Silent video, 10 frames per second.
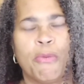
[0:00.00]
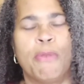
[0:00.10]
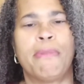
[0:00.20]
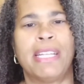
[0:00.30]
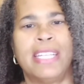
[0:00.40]

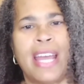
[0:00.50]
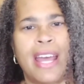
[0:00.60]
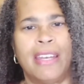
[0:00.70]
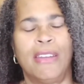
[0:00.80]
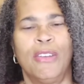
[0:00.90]
When my
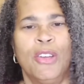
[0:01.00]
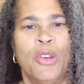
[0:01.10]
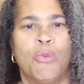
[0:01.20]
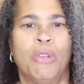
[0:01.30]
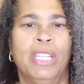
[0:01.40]
dad
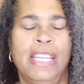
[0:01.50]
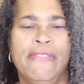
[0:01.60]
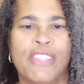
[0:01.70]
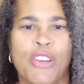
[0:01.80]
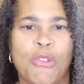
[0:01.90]
would
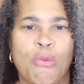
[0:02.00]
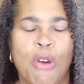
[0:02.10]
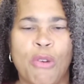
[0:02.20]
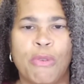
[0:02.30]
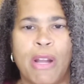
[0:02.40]
leave to go to
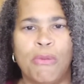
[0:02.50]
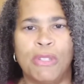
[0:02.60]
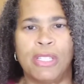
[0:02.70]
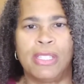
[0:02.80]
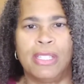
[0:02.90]
work when I
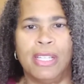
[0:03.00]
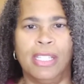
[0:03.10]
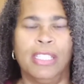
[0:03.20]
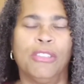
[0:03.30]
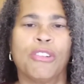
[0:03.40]
was
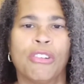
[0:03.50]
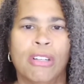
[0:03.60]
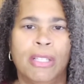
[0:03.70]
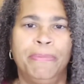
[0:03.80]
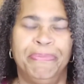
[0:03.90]
a little
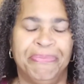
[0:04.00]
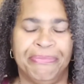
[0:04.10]
girl,